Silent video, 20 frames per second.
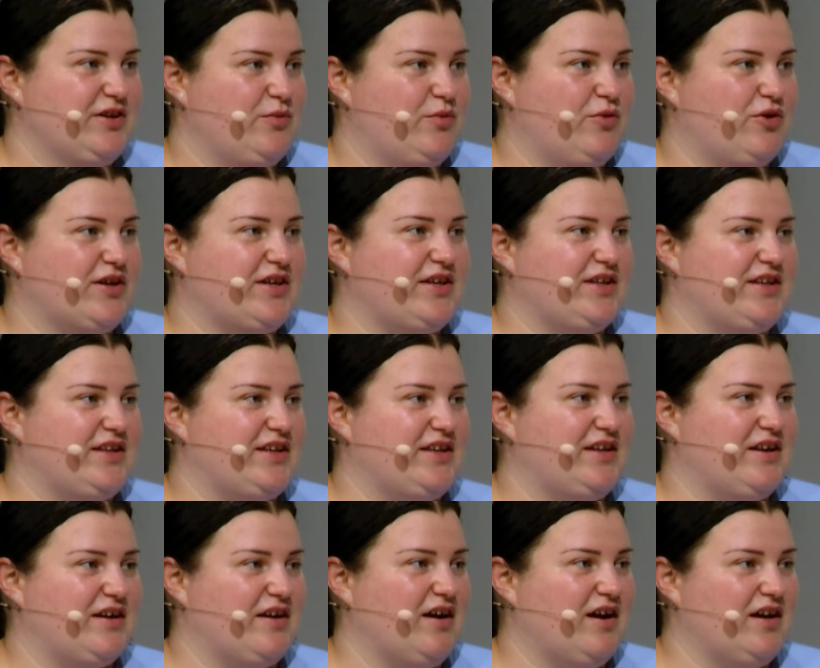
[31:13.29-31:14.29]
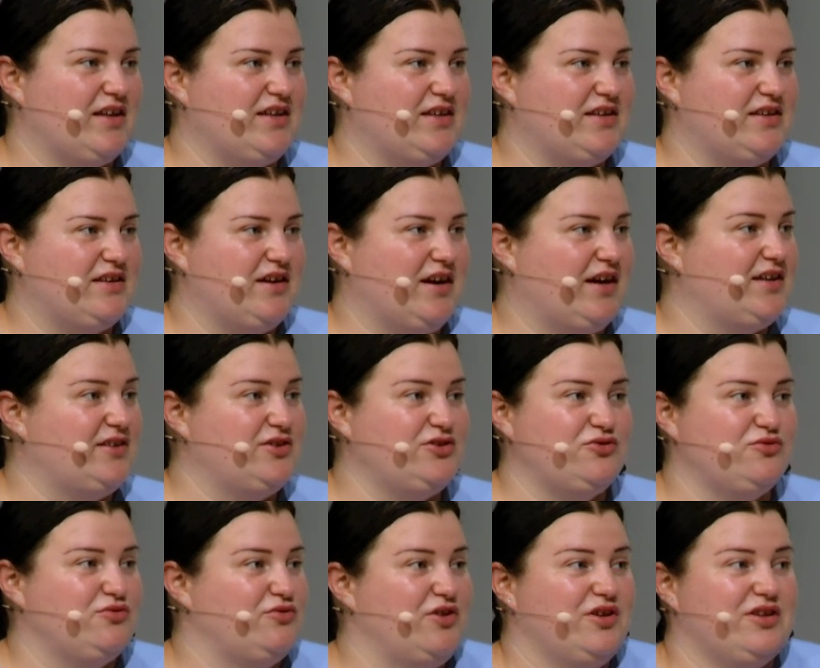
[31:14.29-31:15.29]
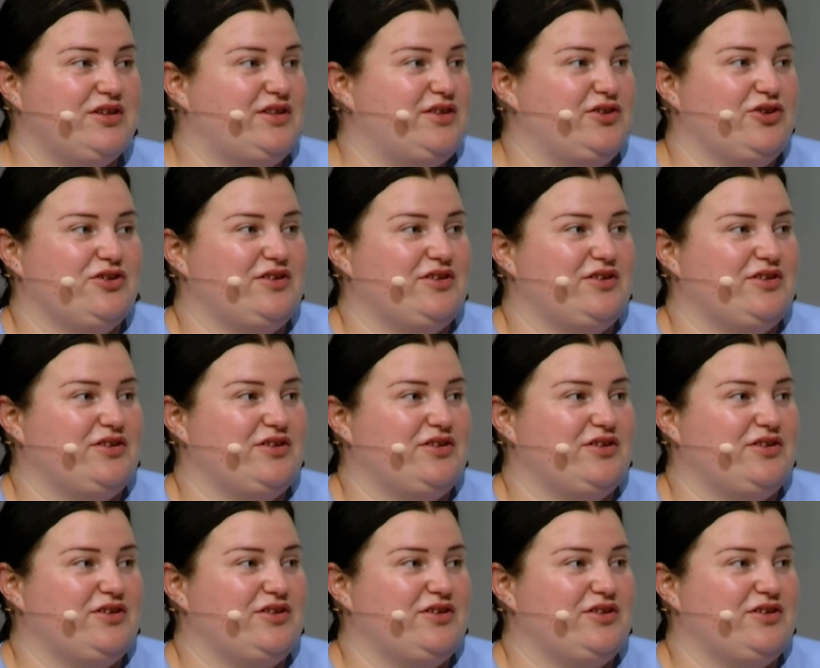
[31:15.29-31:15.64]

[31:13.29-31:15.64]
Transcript: work in kindergarten, I knew not,